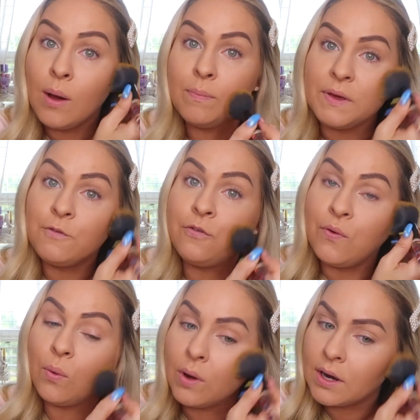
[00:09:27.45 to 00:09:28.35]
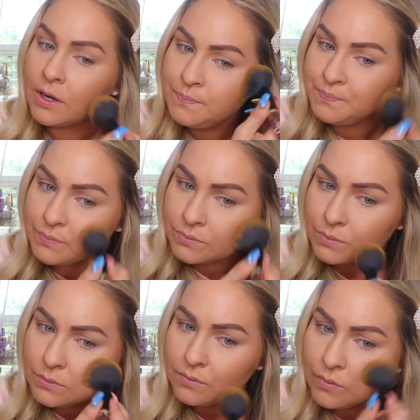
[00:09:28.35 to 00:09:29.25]
before
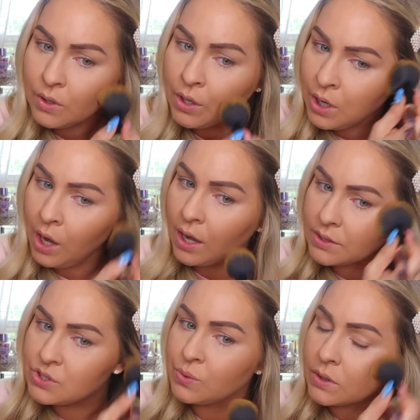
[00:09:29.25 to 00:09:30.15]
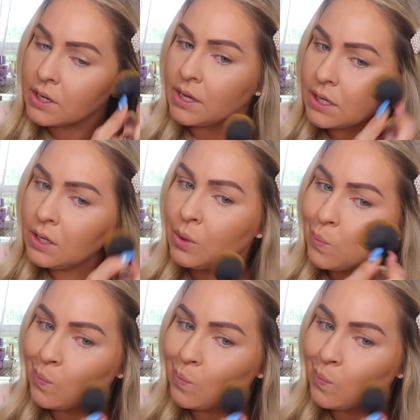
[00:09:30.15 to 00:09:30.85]
contouring,